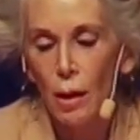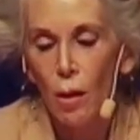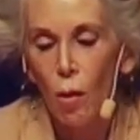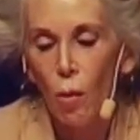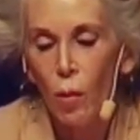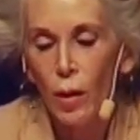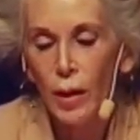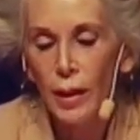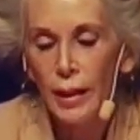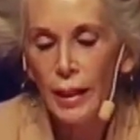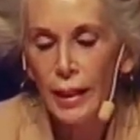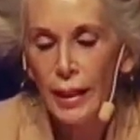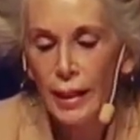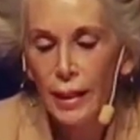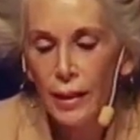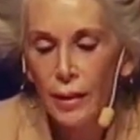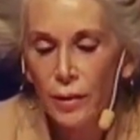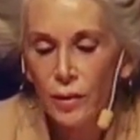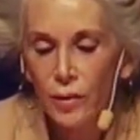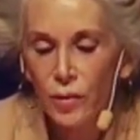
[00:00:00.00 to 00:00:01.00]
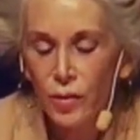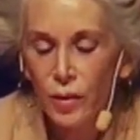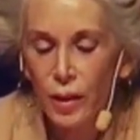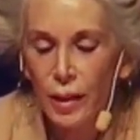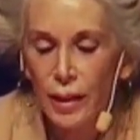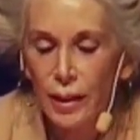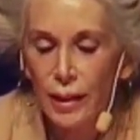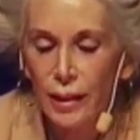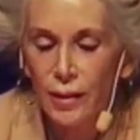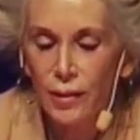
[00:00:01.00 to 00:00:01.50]
What it is
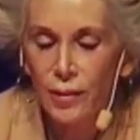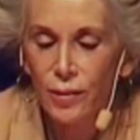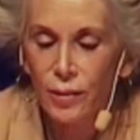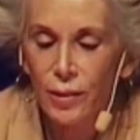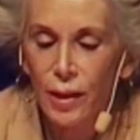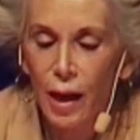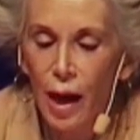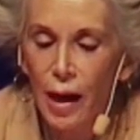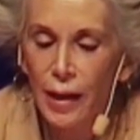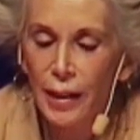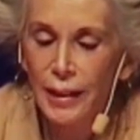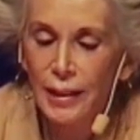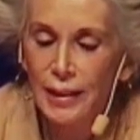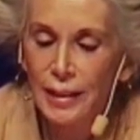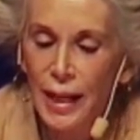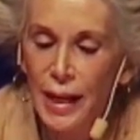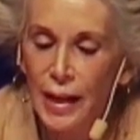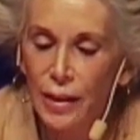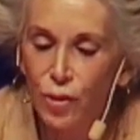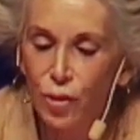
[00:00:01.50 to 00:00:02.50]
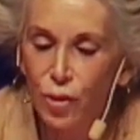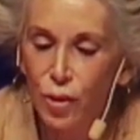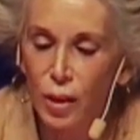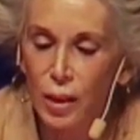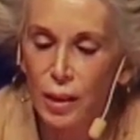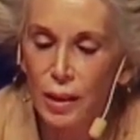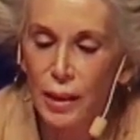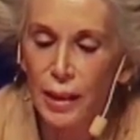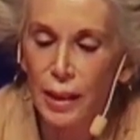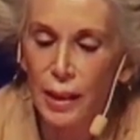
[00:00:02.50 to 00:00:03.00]

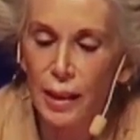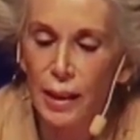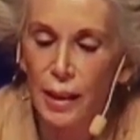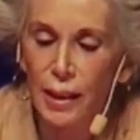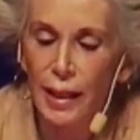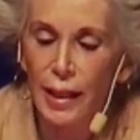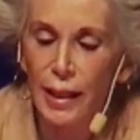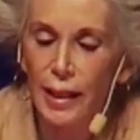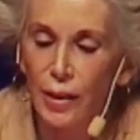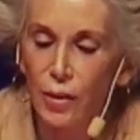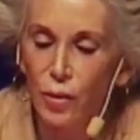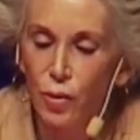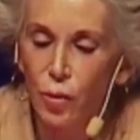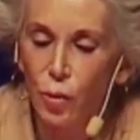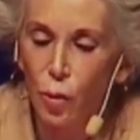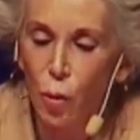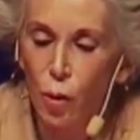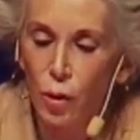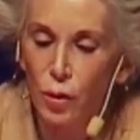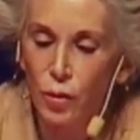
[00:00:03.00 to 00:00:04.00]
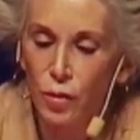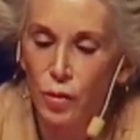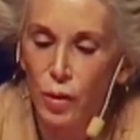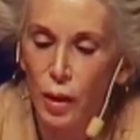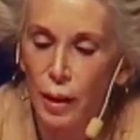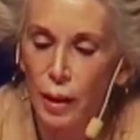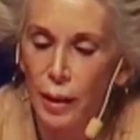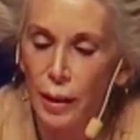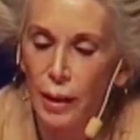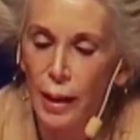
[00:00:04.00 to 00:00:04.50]
unintentionally
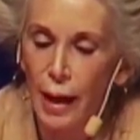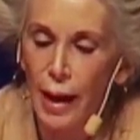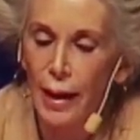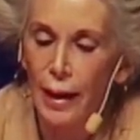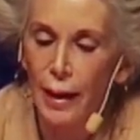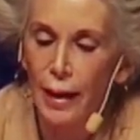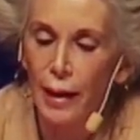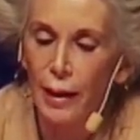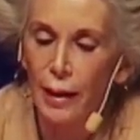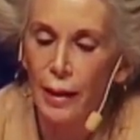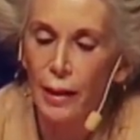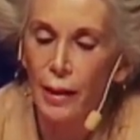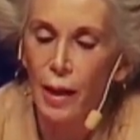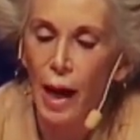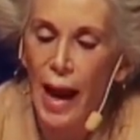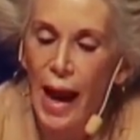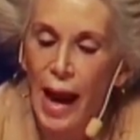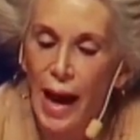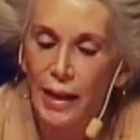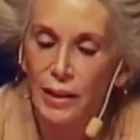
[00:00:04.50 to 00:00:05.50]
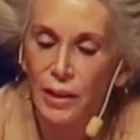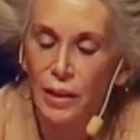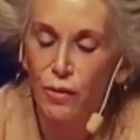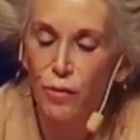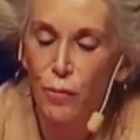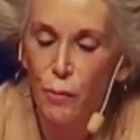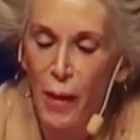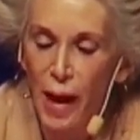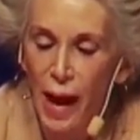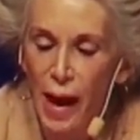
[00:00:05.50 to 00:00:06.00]
endorsing an
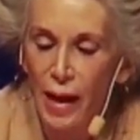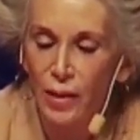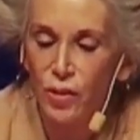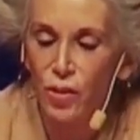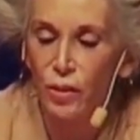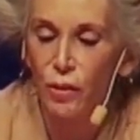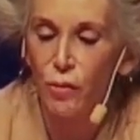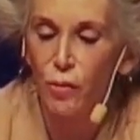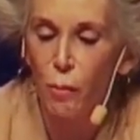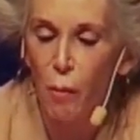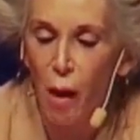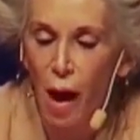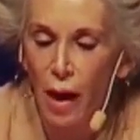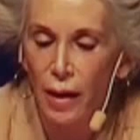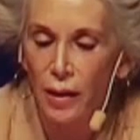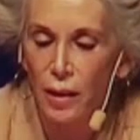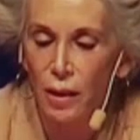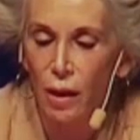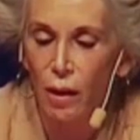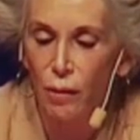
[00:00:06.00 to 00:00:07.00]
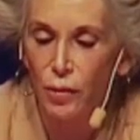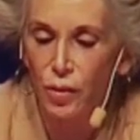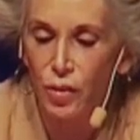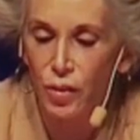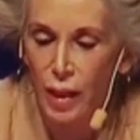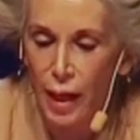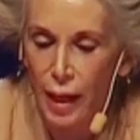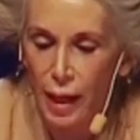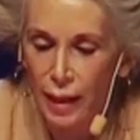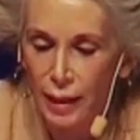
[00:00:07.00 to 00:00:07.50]
active-passive model of
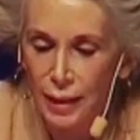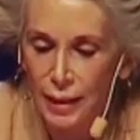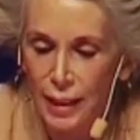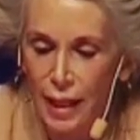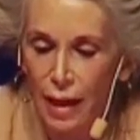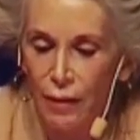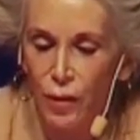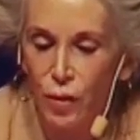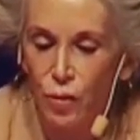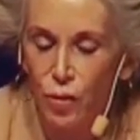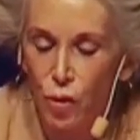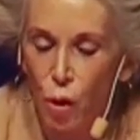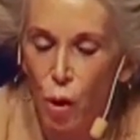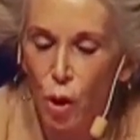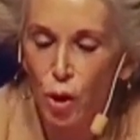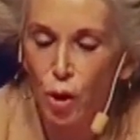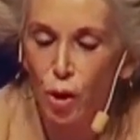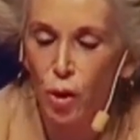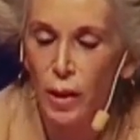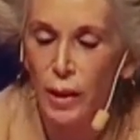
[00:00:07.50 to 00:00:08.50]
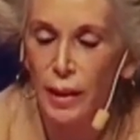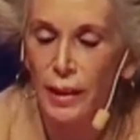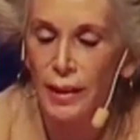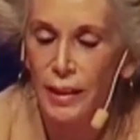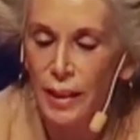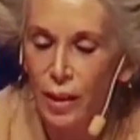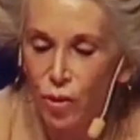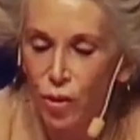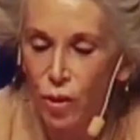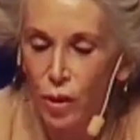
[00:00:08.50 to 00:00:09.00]
sex and the social
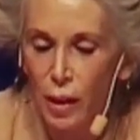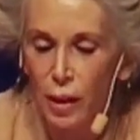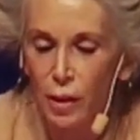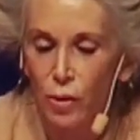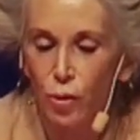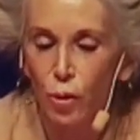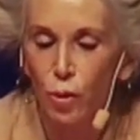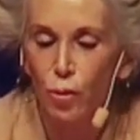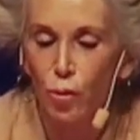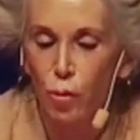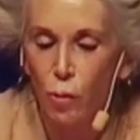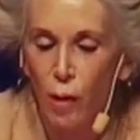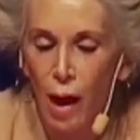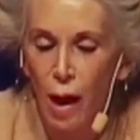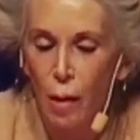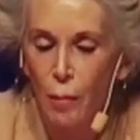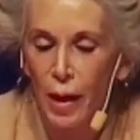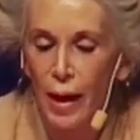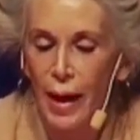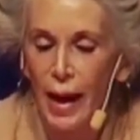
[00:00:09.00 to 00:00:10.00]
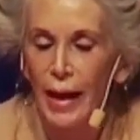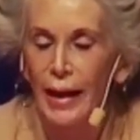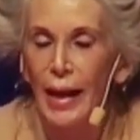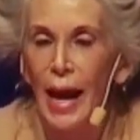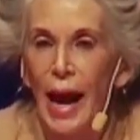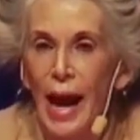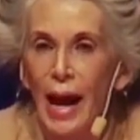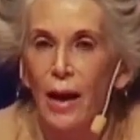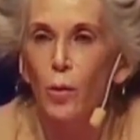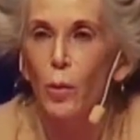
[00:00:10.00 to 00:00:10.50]
conditioning to trauma and
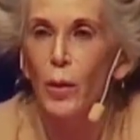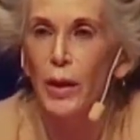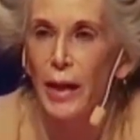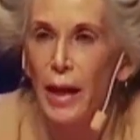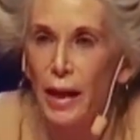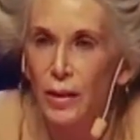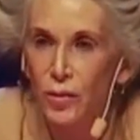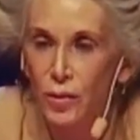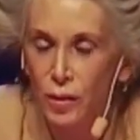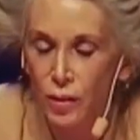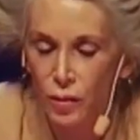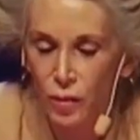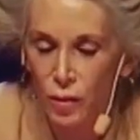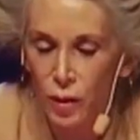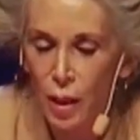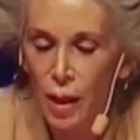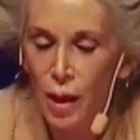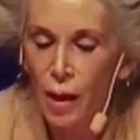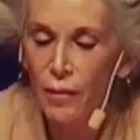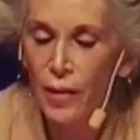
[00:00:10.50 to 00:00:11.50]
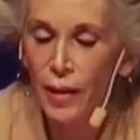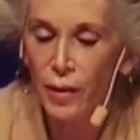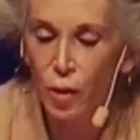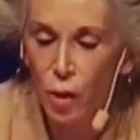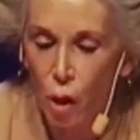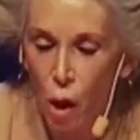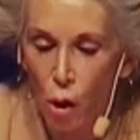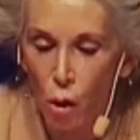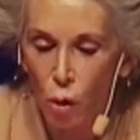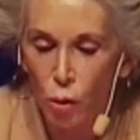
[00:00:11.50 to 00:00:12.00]
acquiescence that
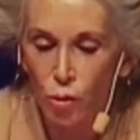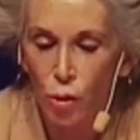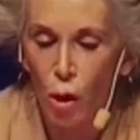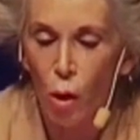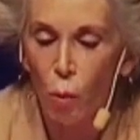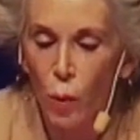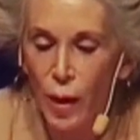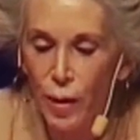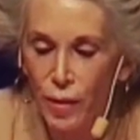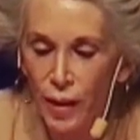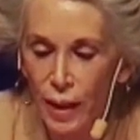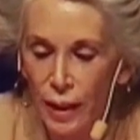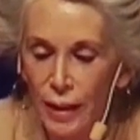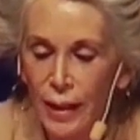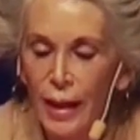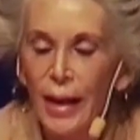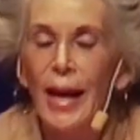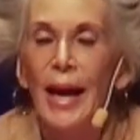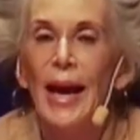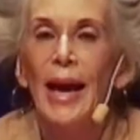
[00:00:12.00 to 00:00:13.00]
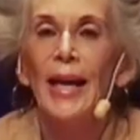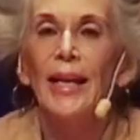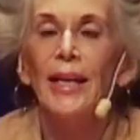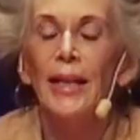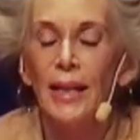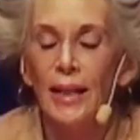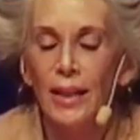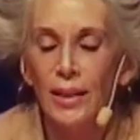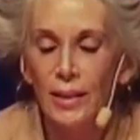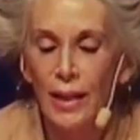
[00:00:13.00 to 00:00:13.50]
goes with it. And
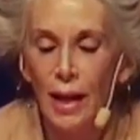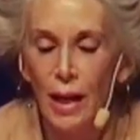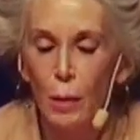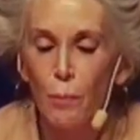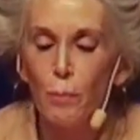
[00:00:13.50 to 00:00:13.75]
it is a